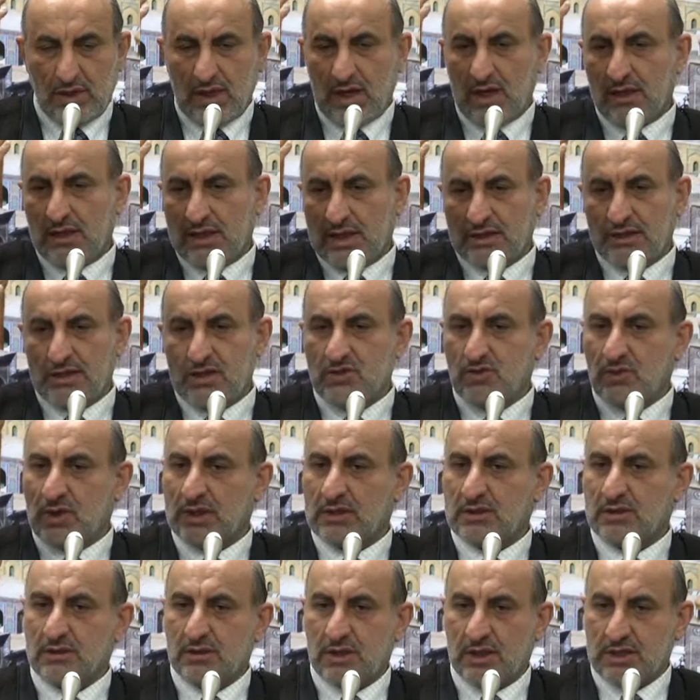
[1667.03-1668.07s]
and that is
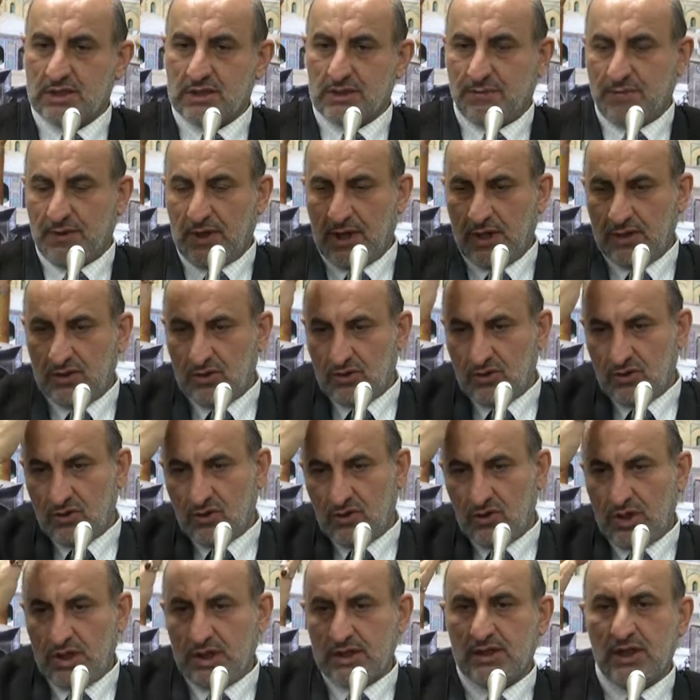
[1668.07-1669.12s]
what explained,
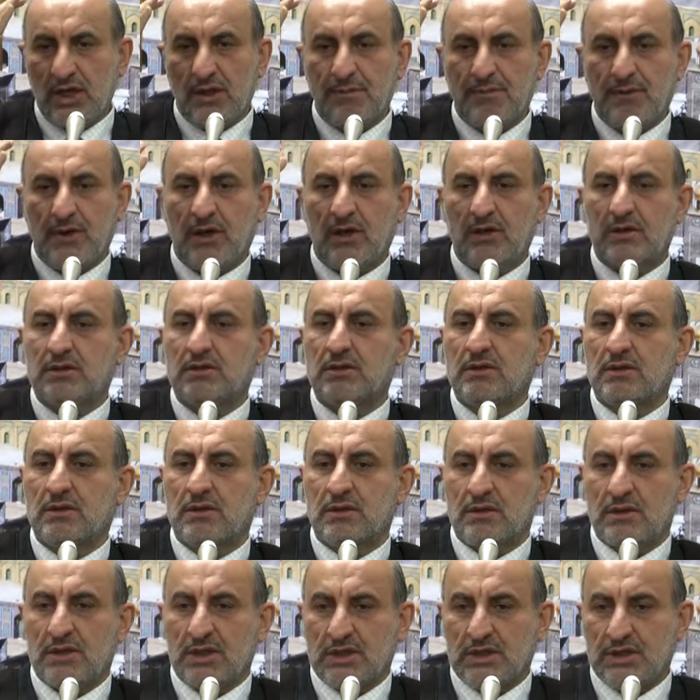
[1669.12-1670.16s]
little part,
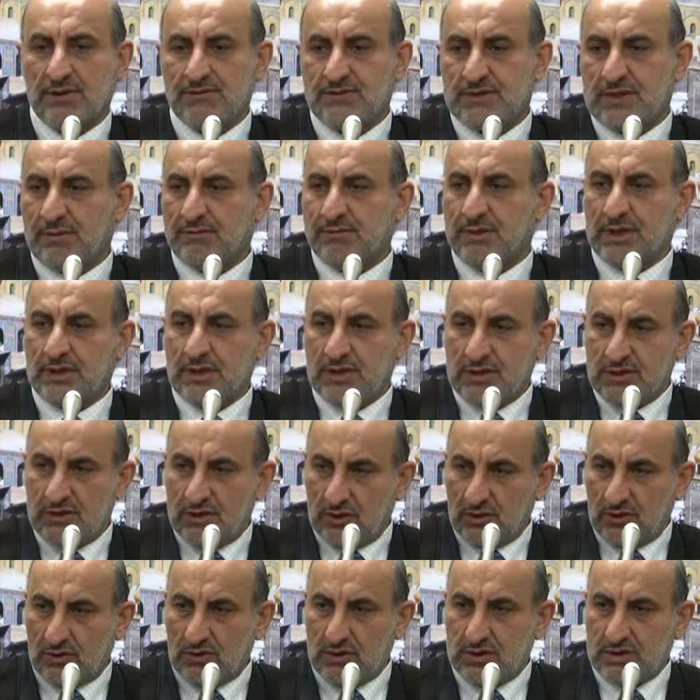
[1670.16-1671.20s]
that if somebody
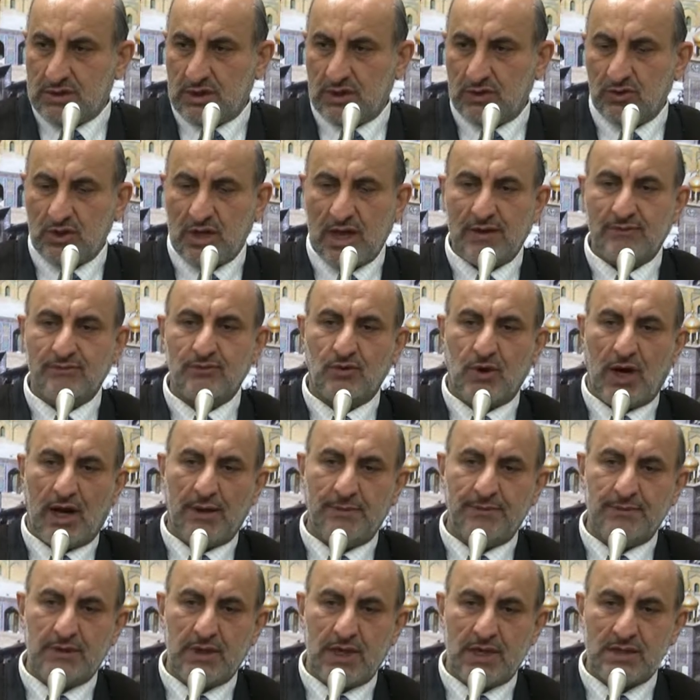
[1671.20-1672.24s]
see you, said you have
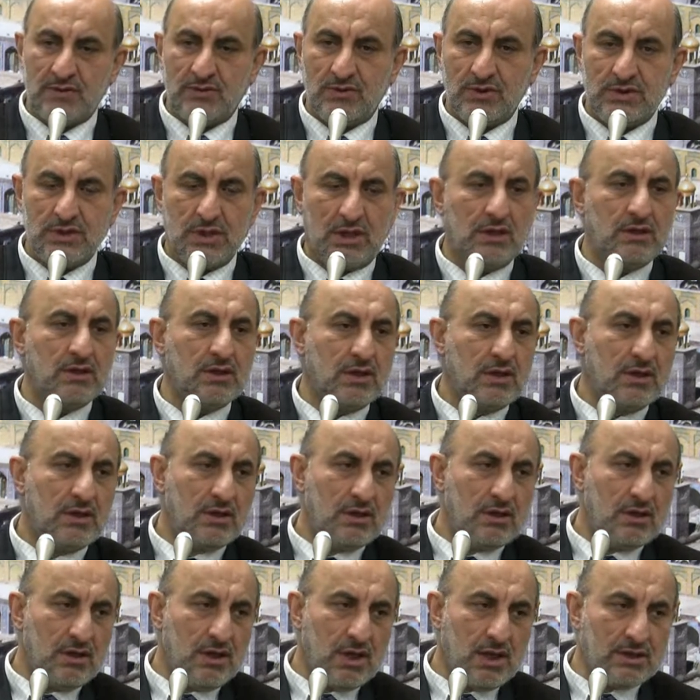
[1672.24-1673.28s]
wiped, as we said,
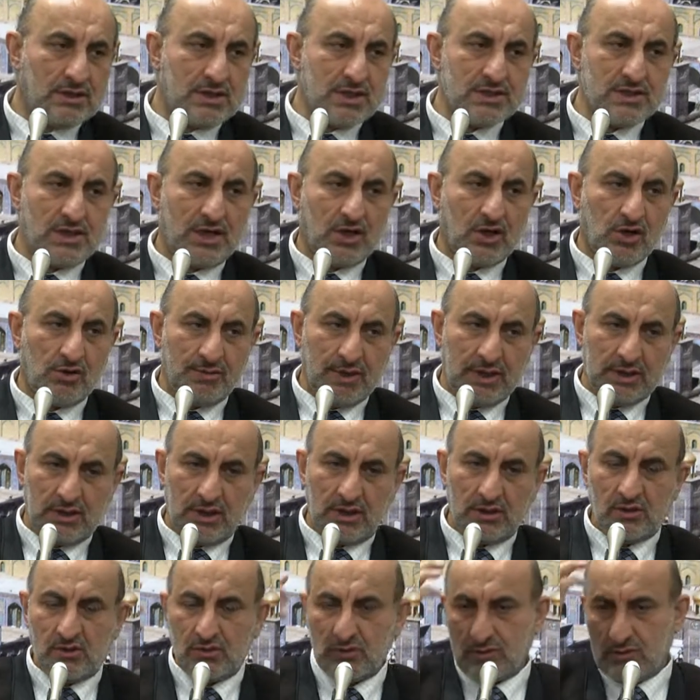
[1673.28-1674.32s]
it is
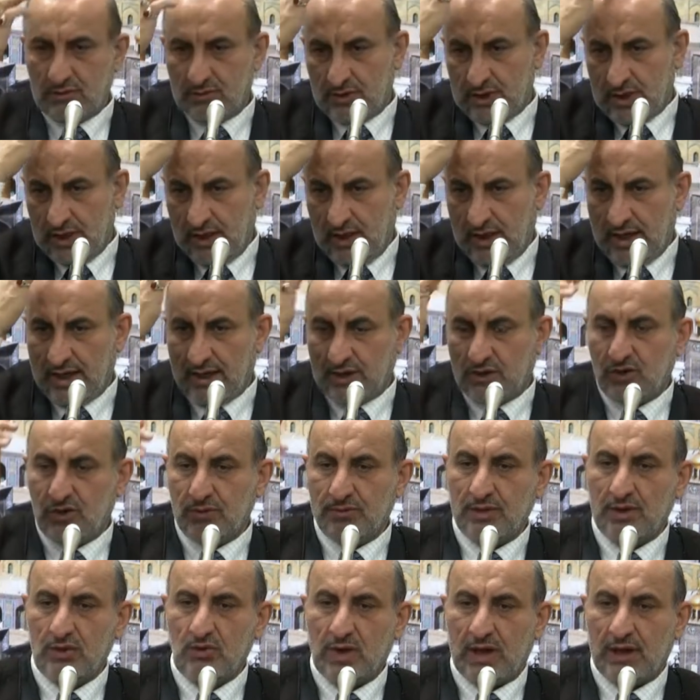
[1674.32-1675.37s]
recommended to, in length,
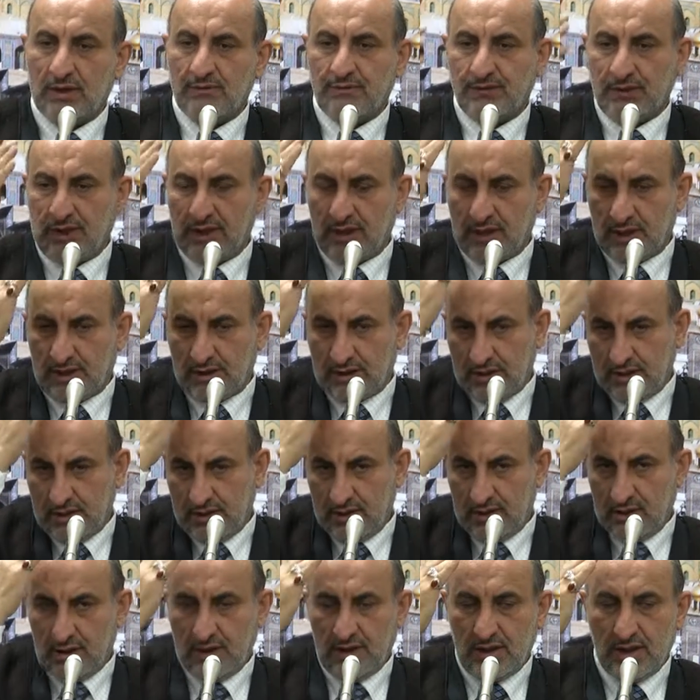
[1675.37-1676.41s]
to be 1 finger,
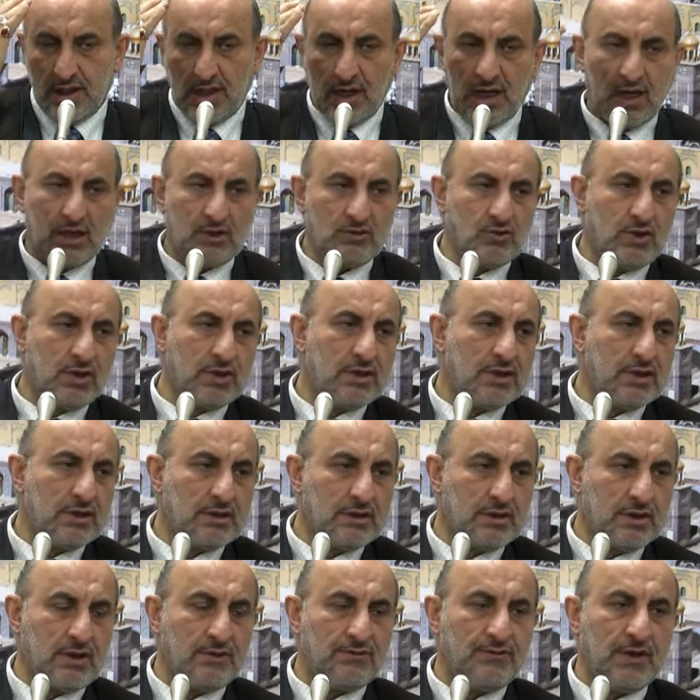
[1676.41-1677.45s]
and
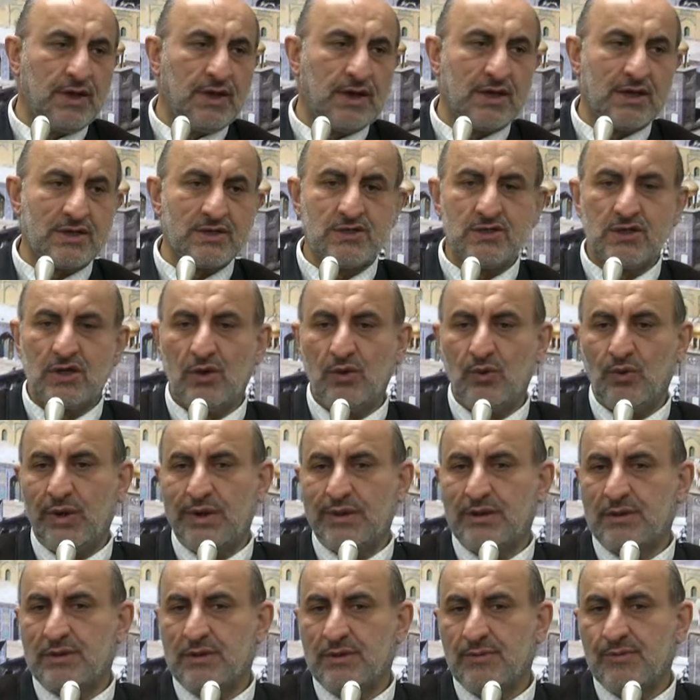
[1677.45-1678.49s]
with 3 fingers
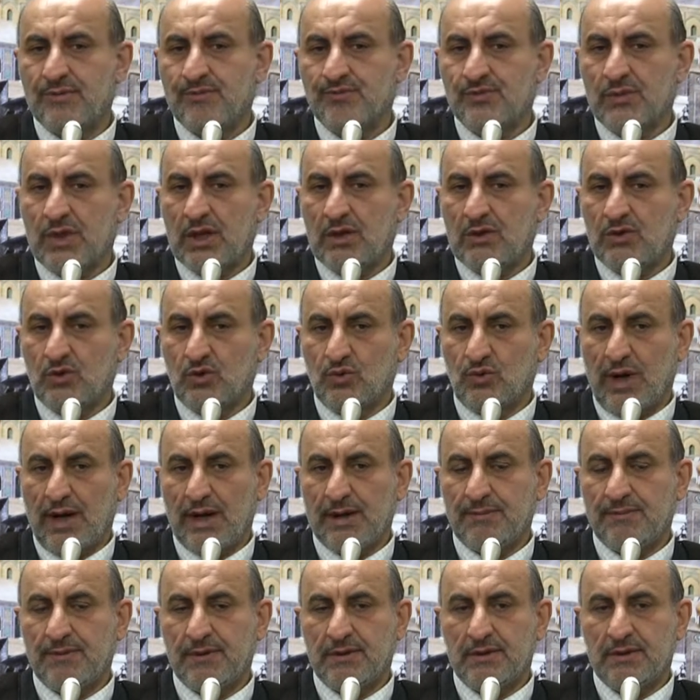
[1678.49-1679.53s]
width to
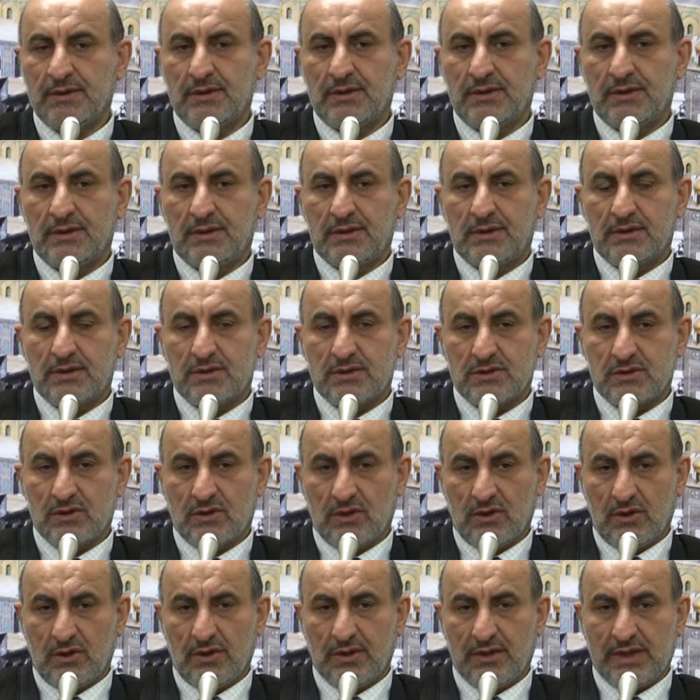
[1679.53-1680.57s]
wipe.
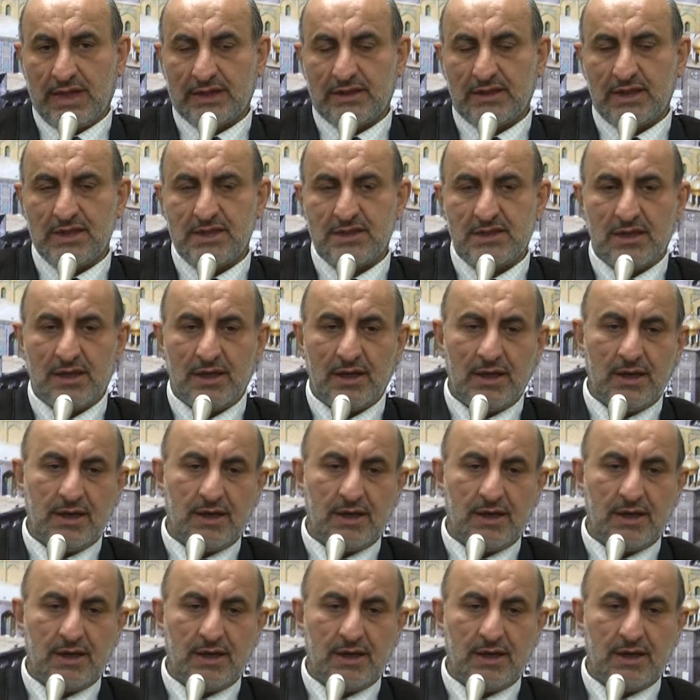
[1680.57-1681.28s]
So that is